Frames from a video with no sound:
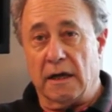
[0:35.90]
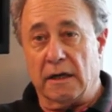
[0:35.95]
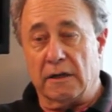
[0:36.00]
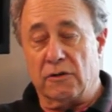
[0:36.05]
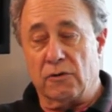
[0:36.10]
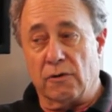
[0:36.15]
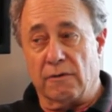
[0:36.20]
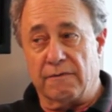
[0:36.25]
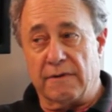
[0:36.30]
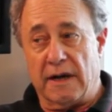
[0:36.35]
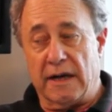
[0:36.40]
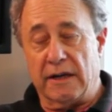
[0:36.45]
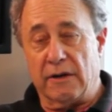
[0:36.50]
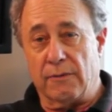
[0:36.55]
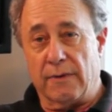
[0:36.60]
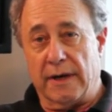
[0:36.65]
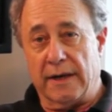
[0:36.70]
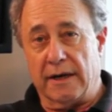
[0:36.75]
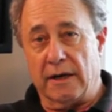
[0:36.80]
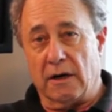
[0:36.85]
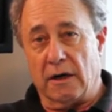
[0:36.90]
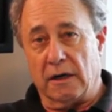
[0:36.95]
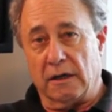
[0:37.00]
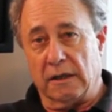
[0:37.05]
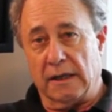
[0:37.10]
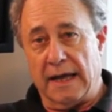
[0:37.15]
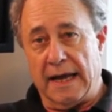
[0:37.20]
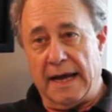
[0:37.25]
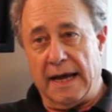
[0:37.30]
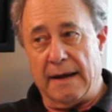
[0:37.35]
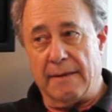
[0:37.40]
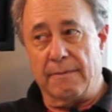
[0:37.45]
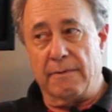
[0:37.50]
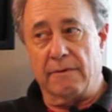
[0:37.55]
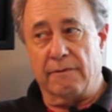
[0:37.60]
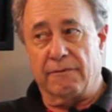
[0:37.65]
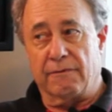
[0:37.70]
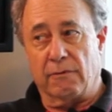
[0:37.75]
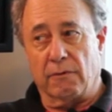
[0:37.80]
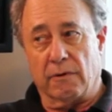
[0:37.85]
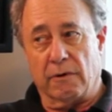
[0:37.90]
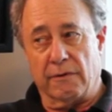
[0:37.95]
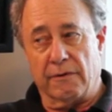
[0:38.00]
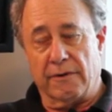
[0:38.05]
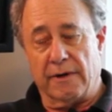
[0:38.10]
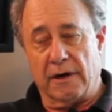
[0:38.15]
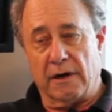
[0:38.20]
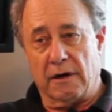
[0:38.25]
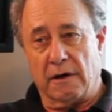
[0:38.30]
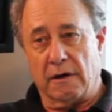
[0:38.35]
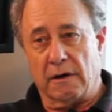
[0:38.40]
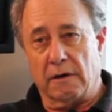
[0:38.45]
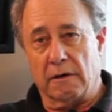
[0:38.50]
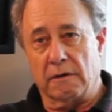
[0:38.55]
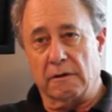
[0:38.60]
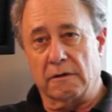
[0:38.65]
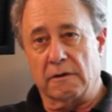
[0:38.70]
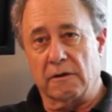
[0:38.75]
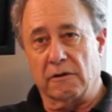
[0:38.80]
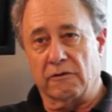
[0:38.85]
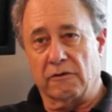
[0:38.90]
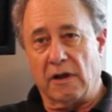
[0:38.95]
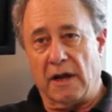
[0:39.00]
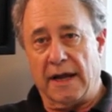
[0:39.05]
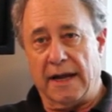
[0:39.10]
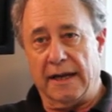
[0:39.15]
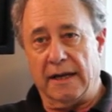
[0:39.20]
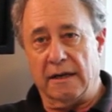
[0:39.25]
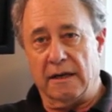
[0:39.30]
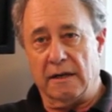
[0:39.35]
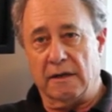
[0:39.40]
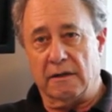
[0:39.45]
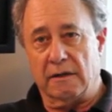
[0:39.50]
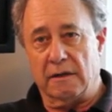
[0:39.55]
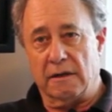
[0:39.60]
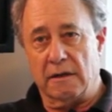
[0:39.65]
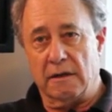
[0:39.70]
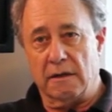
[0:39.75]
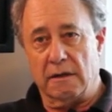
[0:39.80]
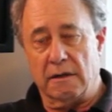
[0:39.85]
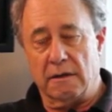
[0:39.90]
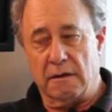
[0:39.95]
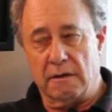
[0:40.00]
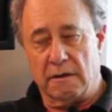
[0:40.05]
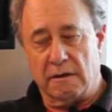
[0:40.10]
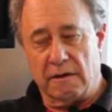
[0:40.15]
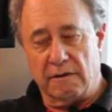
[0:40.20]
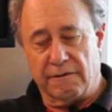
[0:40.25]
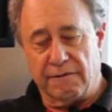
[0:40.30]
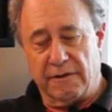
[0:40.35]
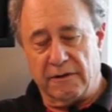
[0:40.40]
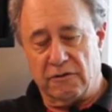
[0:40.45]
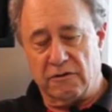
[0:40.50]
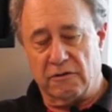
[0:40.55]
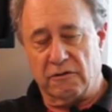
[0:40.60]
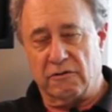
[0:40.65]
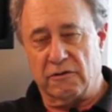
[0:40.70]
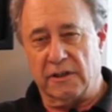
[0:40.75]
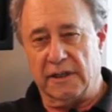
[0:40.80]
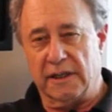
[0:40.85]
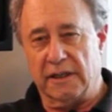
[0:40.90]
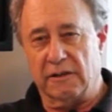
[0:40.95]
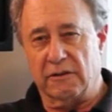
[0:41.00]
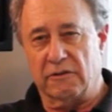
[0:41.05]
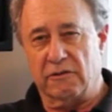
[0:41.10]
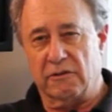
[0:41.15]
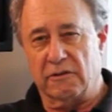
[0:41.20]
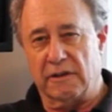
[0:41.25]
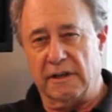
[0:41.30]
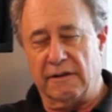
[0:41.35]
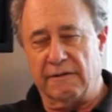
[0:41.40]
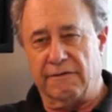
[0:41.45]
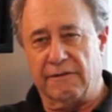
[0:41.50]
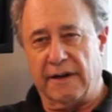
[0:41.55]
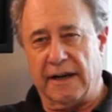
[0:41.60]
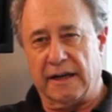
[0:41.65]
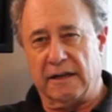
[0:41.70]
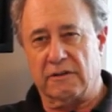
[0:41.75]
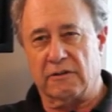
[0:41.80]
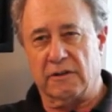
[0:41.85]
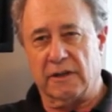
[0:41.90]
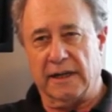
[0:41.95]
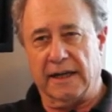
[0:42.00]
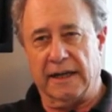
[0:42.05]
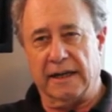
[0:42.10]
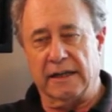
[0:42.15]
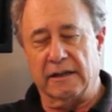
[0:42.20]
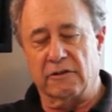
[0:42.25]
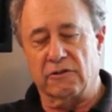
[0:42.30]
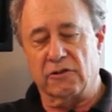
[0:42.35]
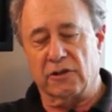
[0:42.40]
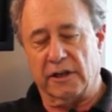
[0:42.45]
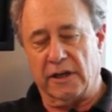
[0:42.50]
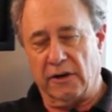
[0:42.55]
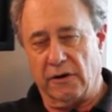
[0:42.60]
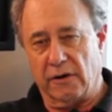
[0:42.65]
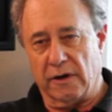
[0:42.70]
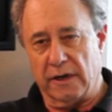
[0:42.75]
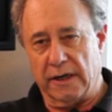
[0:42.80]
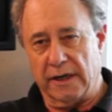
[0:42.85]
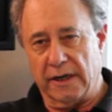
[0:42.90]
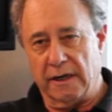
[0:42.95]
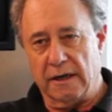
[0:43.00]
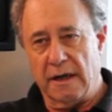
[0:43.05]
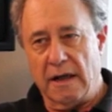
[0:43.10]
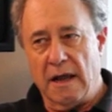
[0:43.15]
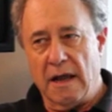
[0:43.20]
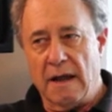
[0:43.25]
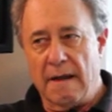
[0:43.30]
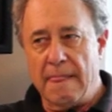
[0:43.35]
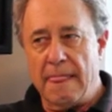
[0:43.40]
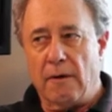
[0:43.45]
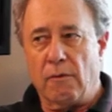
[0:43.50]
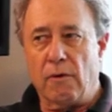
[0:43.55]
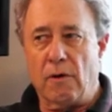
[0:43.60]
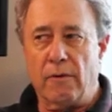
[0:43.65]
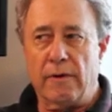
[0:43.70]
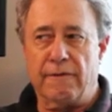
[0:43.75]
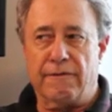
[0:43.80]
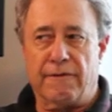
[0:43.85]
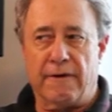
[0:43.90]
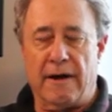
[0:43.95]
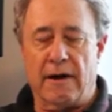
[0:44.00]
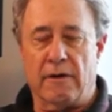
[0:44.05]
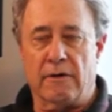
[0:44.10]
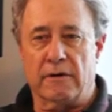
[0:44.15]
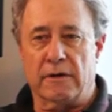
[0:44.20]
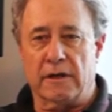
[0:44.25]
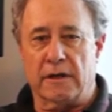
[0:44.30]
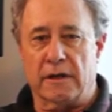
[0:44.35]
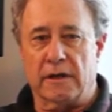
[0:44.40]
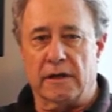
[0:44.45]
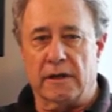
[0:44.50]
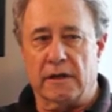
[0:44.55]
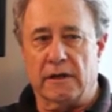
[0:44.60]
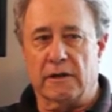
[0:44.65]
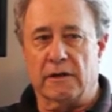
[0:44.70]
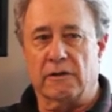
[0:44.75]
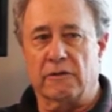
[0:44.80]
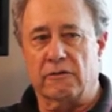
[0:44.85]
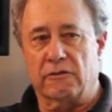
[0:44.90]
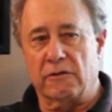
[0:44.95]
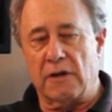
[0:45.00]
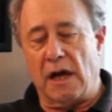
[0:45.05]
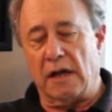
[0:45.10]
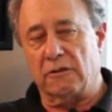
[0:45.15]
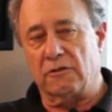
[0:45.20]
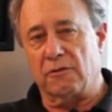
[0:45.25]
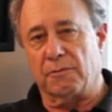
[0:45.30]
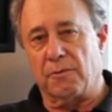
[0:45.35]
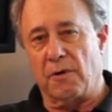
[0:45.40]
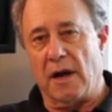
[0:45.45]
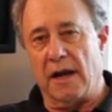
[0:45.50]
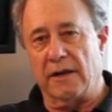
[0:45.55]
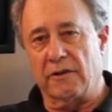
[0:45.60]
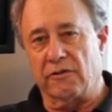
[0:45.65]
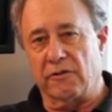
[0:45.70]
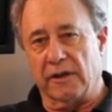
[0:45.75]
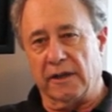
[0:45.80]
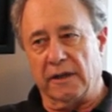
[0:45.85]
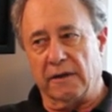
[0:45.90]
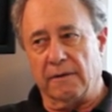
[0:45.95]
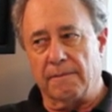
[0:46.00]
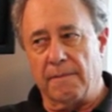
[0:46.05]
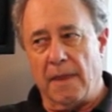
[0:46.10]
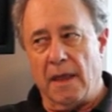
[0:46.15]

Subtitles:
to evaluate in our lab for their design deficiencies, defects, and insecurity. What we found is not surprising.